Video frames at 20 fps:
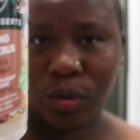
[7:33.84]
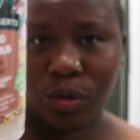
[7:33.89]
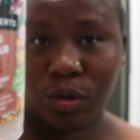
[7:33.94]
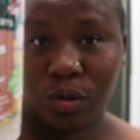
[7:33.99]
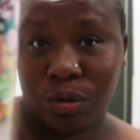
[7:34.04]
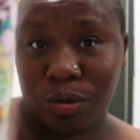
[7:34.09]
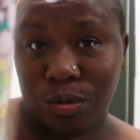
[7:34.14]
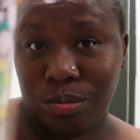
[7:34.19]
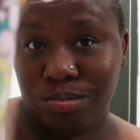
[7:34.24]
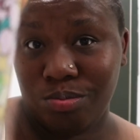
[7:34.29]
want
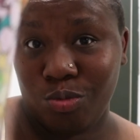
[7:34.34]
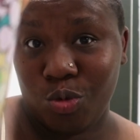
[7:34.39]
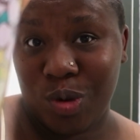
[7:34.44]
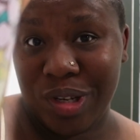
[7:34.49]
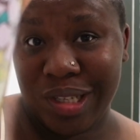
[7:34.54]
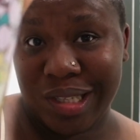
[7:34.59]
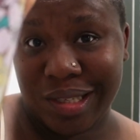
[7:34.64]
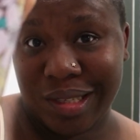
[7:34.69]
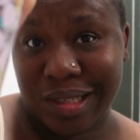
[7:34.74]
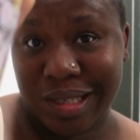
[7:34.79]
to
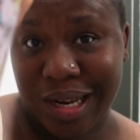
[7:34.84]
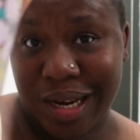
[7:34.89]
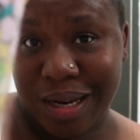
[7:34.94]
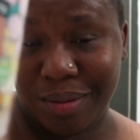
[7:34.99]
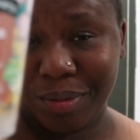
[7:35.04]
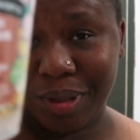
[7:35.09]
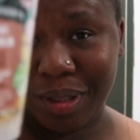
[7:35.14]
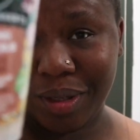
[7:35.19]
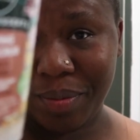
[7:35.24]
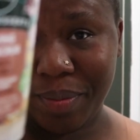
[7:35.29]
waste
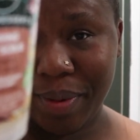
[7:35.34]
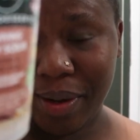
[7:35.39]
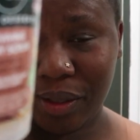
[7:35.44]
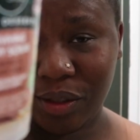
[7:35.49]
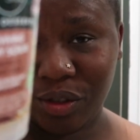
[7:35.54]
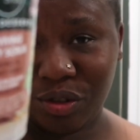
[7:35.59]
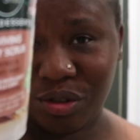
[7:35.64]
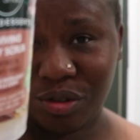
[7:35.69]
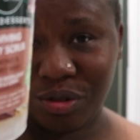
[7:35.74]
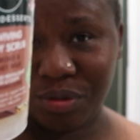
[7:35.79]
time in the
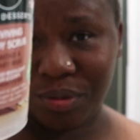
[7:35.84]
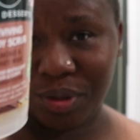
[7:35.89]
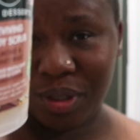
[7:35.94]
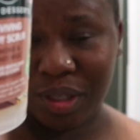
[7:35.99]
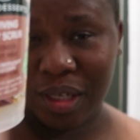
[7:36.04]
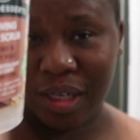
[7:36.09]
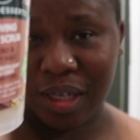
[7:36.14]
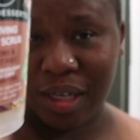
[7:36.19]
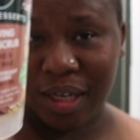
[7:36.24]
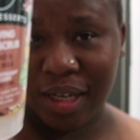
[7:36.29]
bathroom,
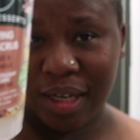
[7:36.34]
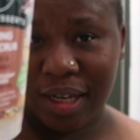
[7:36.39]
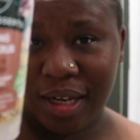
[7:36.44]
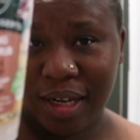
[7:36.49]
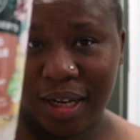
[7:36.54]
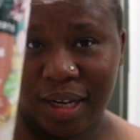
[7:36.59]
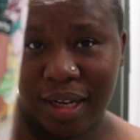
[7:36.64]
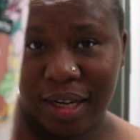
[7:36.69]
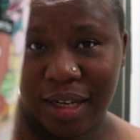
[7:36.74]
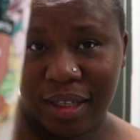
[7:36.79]

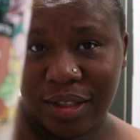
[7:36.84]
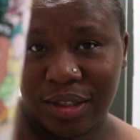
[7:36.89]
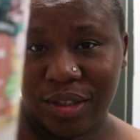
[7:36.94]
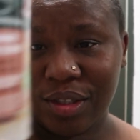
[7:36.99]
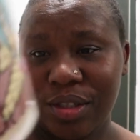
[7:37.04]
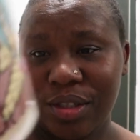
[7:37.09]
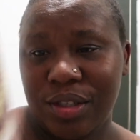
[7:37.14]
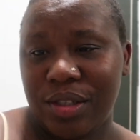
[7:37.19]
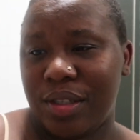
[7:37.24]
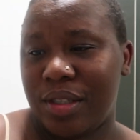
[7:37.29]
I like
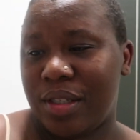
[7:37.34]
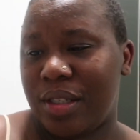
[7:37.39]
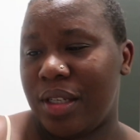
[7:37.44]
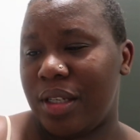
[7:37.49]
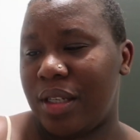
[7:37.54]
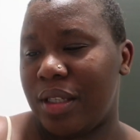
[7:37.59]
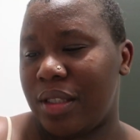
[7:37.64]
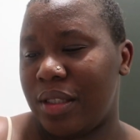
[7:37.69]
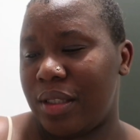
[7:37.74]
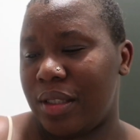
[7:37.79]
use
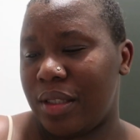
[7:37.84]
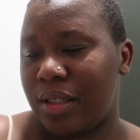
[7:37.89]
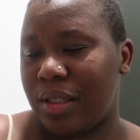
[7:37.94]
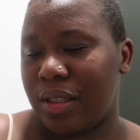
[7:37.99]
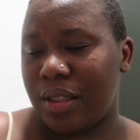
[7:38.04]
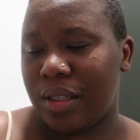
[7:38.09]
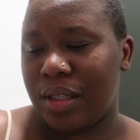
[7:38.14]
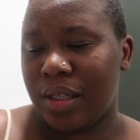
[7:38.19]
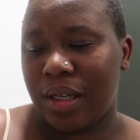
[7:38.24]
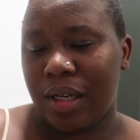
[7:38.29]
this
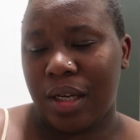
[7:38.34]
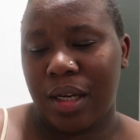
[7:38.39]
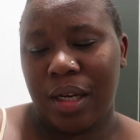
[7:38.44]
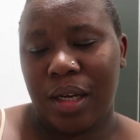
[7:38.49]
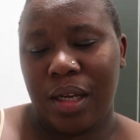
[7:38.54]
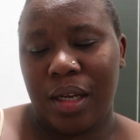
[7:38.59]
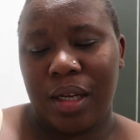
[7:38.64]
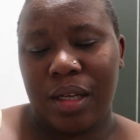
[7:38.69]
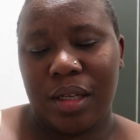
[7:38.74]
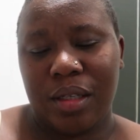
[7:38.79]

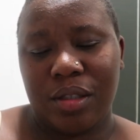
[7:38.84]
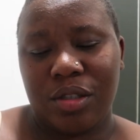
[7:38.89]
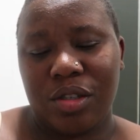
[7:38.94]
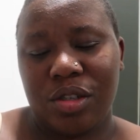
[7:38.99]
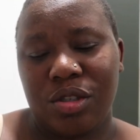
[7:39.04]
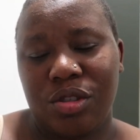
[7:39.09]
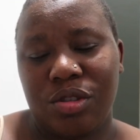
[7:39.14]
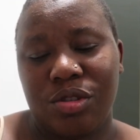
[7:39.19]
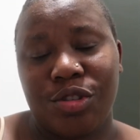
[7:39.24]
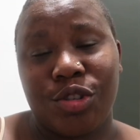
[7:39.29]

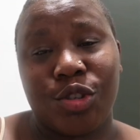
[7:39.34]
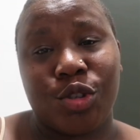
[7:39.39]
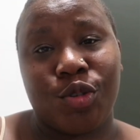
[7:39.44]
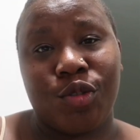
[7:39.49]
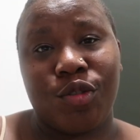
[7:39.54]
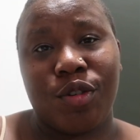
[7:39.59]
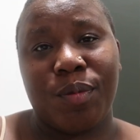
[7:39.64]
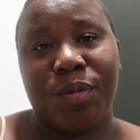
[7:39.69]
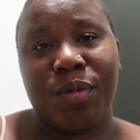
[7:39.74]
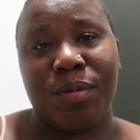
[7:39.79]
just to
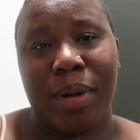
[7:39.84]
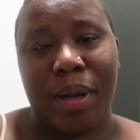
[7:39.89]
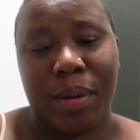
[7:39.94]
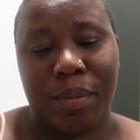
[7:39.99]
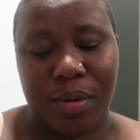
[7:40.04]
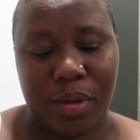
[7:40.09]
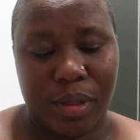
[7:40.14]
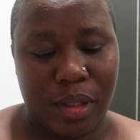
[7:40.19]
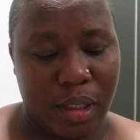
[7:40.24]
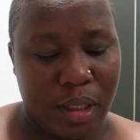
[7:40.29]
scrub my
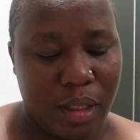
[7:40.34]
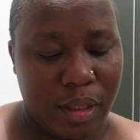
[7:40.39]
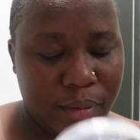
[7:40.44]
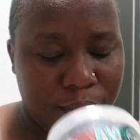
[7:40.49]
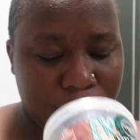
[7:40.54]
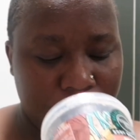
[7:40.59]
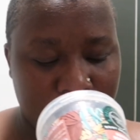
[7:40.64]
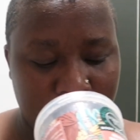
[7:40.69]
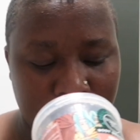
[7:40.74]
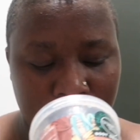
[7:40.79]
body
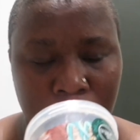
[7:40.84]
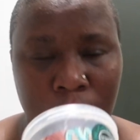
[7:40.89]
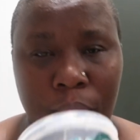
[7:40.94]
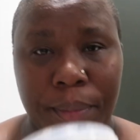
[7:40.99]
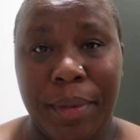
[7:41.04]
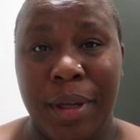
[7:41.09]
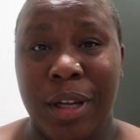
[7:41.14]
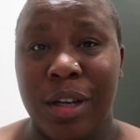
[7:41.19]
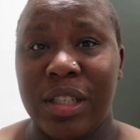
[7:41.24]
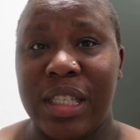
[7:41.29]

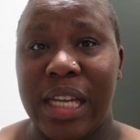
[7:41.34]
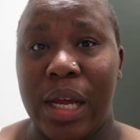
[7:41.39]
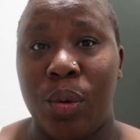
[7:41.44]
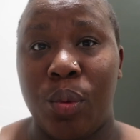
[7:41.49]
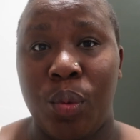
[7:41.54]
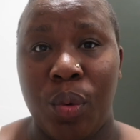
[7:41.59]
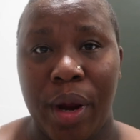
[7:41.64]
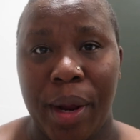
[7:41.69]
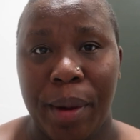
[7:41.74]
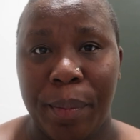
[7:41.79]
because I
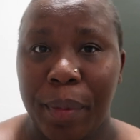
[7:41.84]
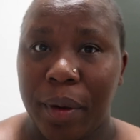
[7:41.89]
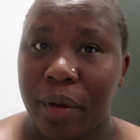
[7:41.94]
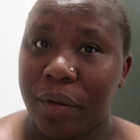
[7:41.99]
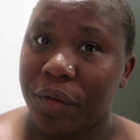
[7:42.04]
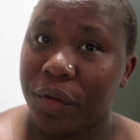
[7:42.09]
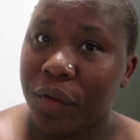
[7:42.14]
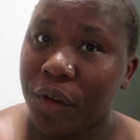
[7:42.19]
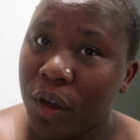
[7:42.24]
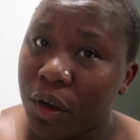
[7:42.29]
wear
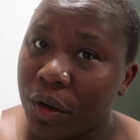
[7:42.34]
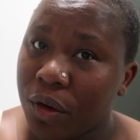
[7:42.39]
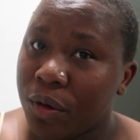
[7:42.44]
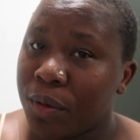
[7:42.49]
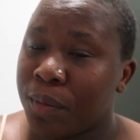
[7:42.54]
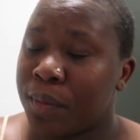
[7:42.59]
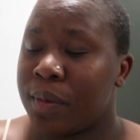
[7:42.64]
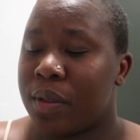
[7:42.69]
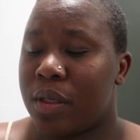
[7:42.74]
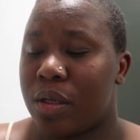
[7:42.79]

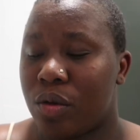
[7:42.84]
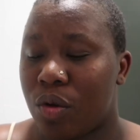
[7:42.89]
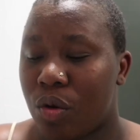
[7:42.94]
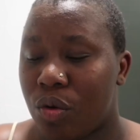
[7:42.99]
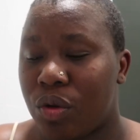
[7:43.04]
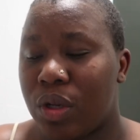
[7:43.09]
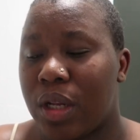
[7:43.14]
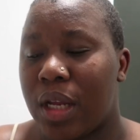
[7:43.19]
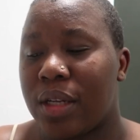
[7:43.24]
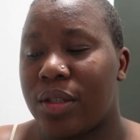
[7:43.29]
perfumes and
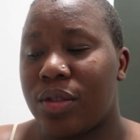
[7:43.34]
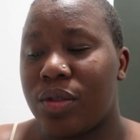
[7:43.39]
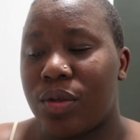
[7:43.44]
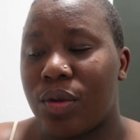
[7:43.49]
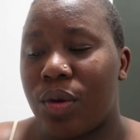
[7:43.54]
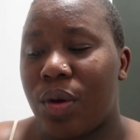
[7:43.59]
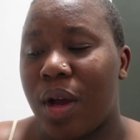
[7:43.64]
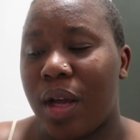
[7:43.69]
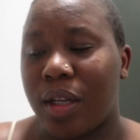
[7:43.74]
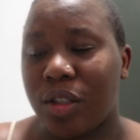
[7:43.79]
all that.
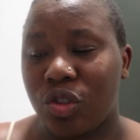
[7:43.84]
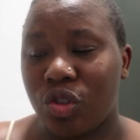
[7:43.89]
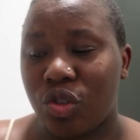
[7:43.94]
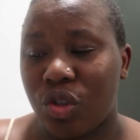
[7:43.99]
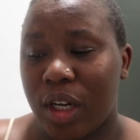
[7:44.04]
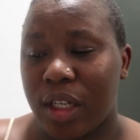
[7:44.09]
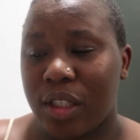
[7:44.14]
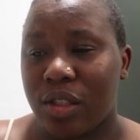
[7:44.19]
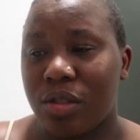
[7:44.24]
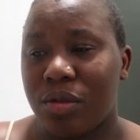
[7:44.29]
So I
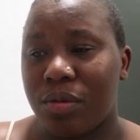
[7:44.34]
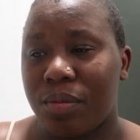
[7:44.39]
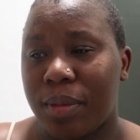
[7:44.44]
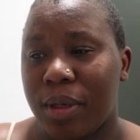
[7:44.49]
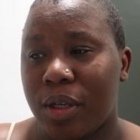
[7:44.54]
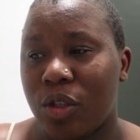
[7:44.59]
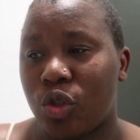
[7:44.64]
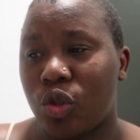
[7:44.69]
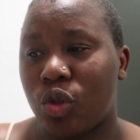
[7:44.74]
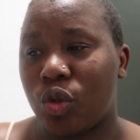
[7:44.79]
try to
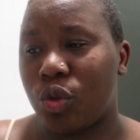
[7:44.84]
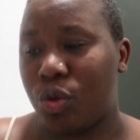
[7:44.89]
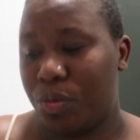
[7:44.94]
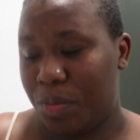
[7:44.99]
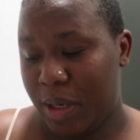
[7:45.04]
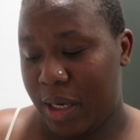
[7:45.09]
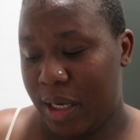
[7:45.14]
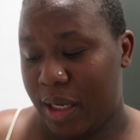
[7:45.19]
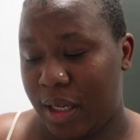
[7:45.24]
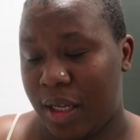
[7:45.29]
make sure
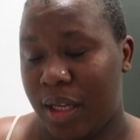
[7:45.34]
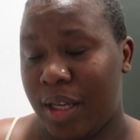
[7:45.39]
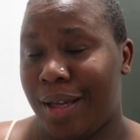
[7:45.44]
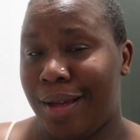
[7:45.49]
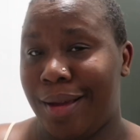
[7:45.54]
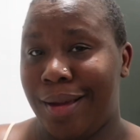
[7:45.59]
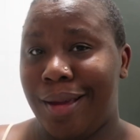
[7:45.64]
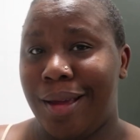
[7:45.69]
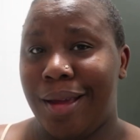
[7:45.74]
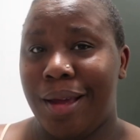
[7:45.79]
my
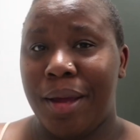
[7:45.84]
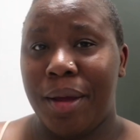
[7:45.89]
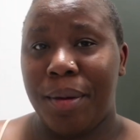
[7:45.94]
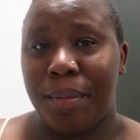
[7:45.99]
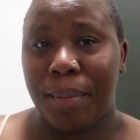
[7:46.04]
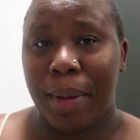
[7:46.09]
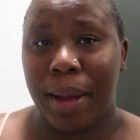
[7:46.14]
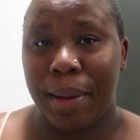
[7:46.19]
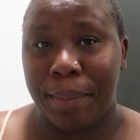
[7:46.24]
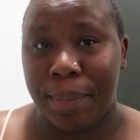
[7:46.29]

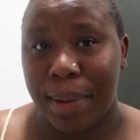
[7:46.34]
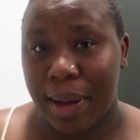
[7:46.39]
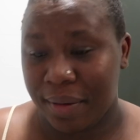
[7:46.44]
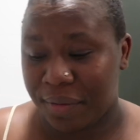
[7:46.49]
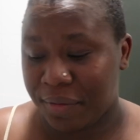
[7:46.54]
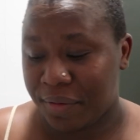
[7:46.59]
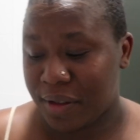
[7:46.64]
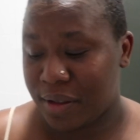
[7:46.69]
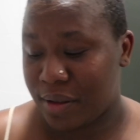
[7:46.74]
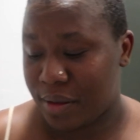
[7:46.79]
My
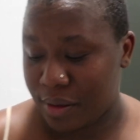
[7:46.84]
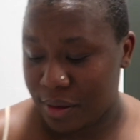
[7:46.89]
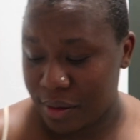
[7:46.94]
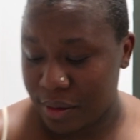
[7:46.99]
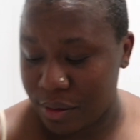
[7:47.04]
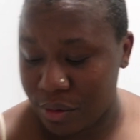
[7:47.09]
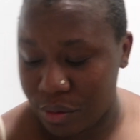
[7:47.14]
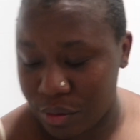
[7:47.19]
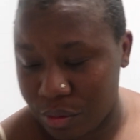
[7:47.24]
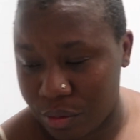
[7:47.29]
bath is,
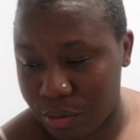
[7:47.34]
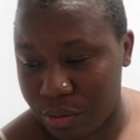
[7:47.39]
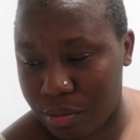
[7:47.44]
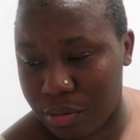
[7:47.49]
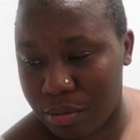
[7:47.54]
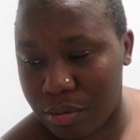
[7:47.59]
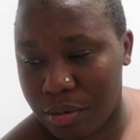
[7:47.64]
you know,